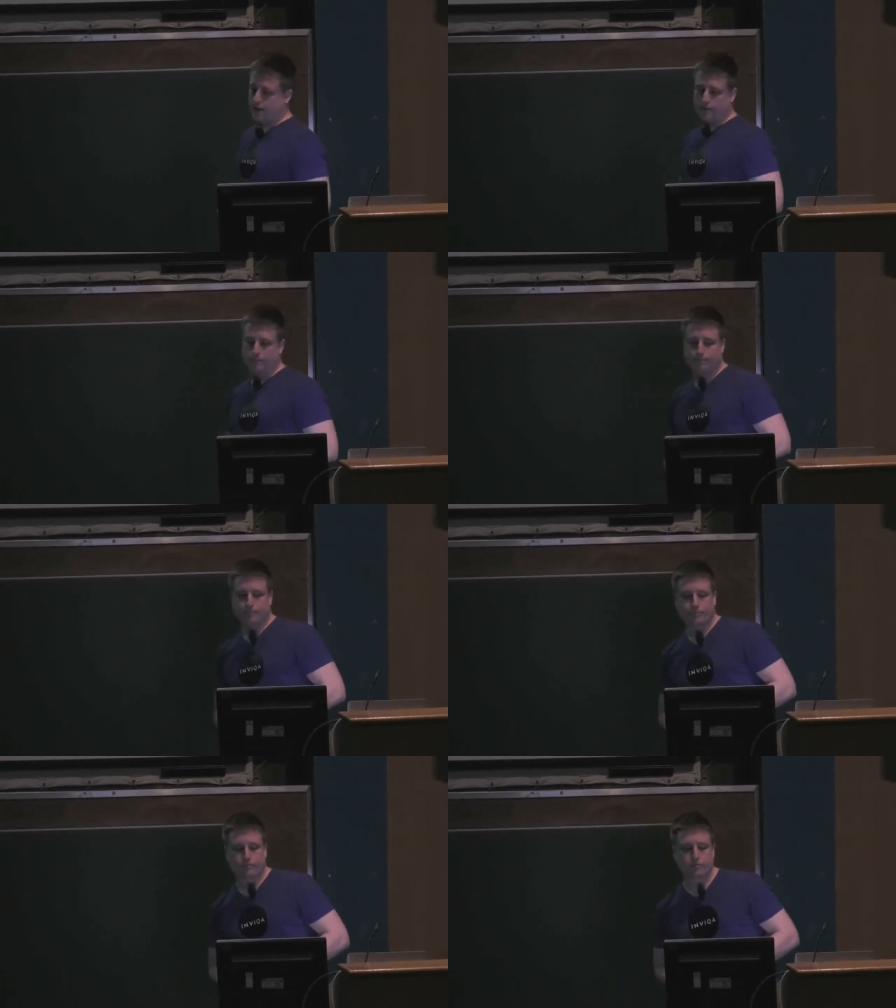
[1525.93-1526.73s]
now.
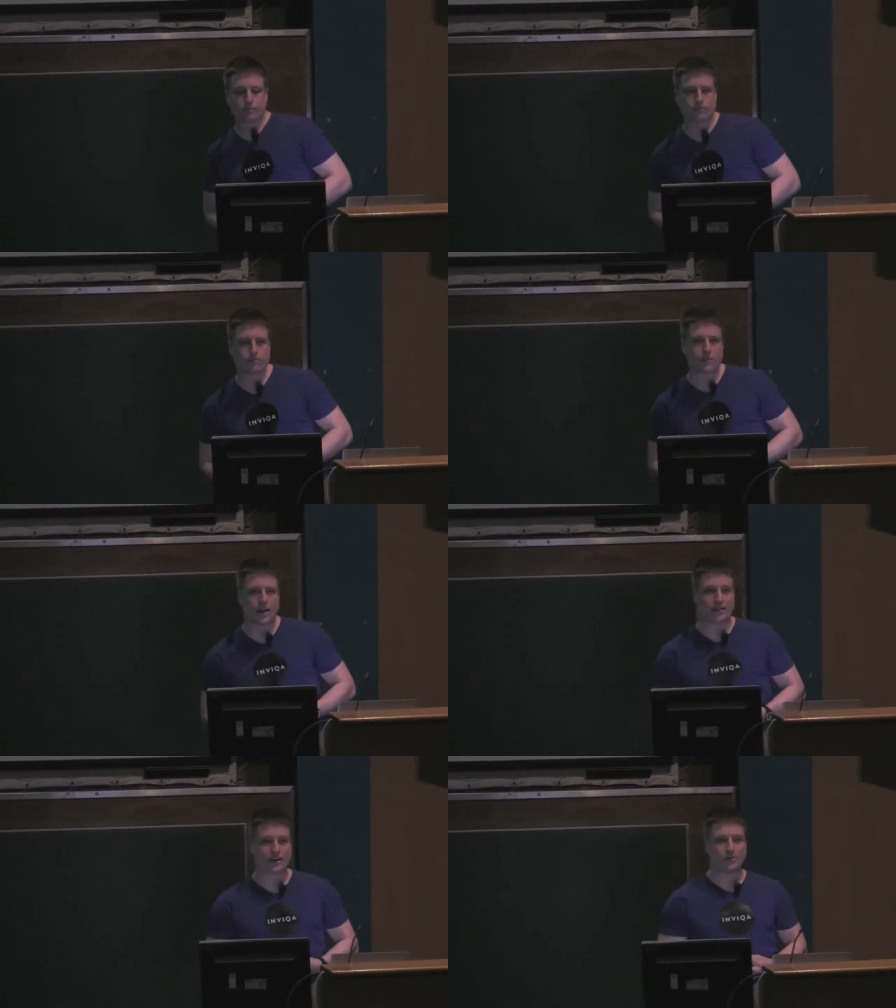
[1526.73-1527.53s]

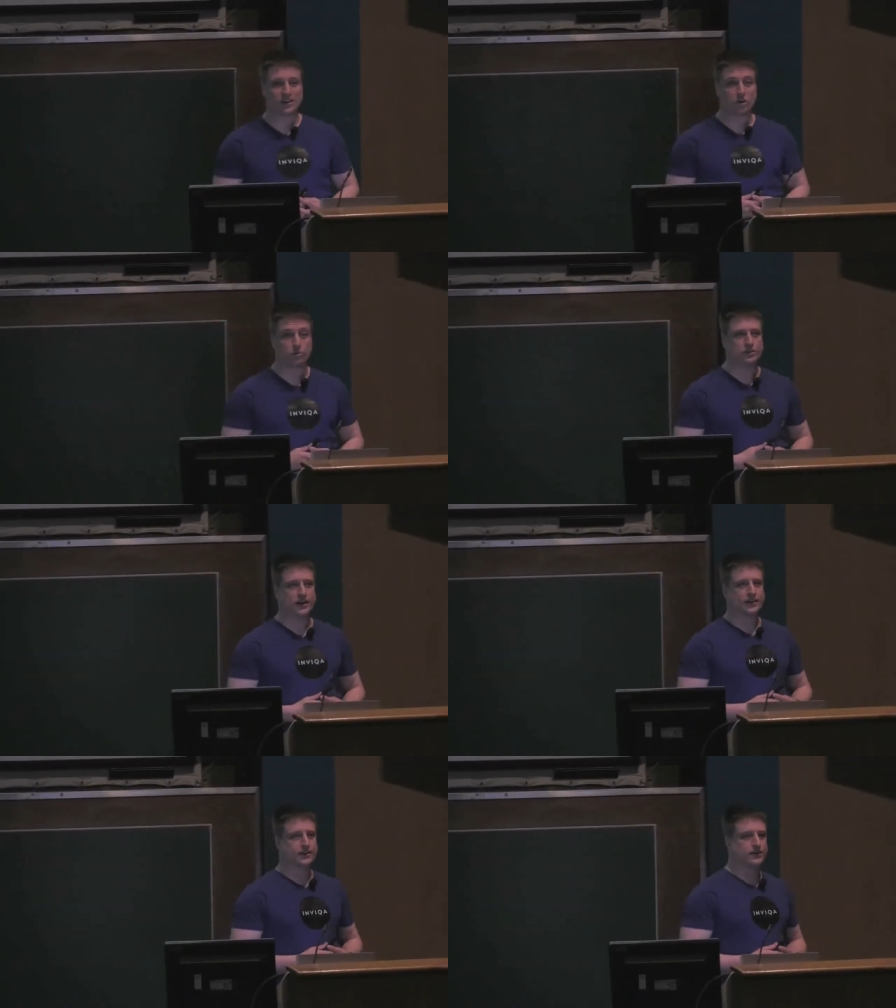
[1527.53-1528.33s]
And the commit
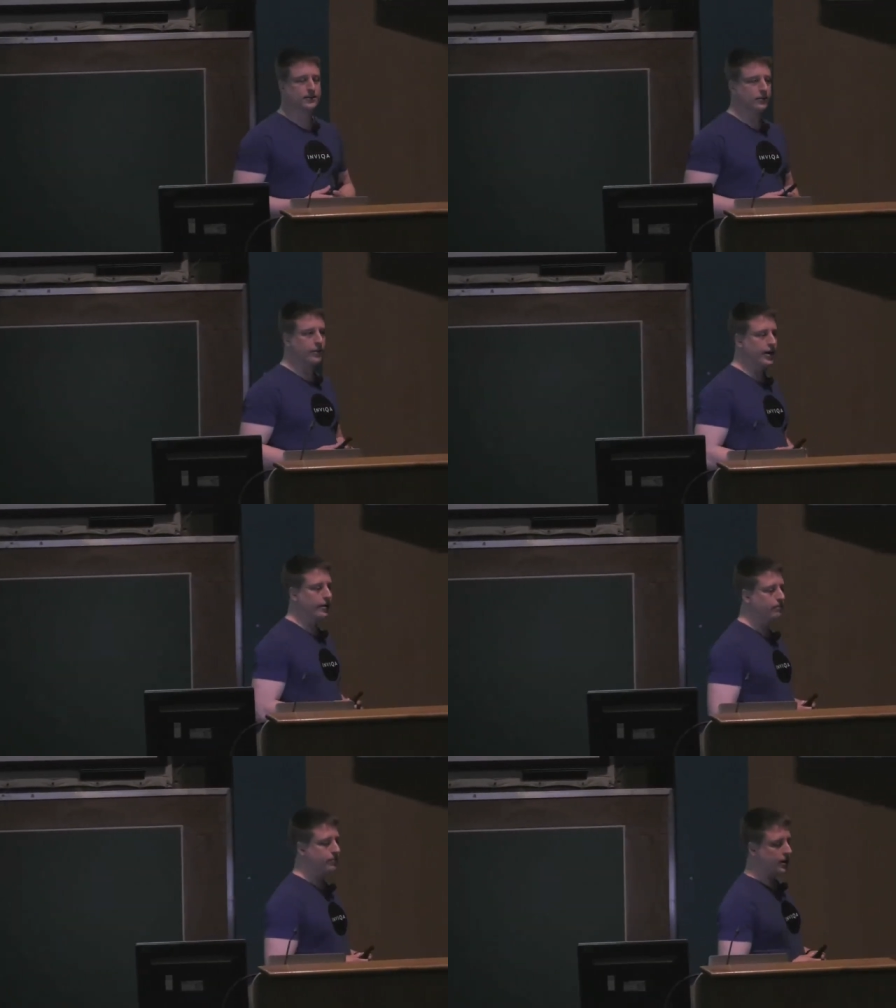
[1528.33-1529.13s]
object is still
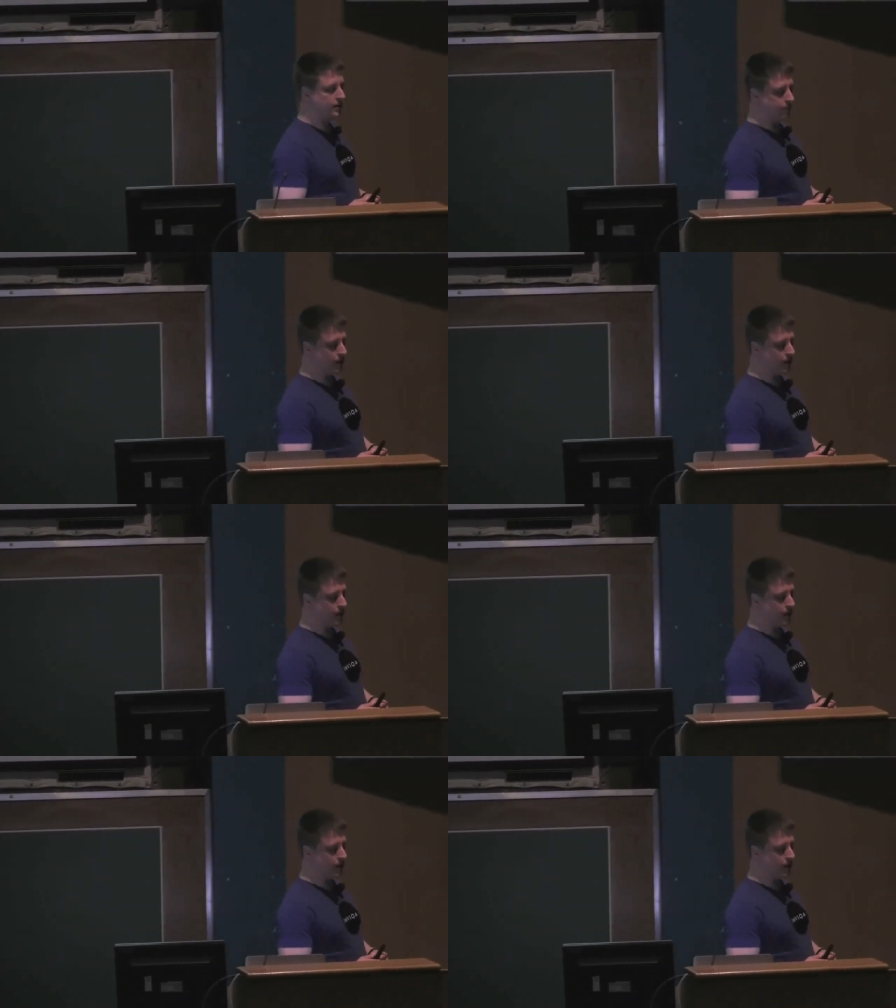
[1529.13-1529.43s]
there. As a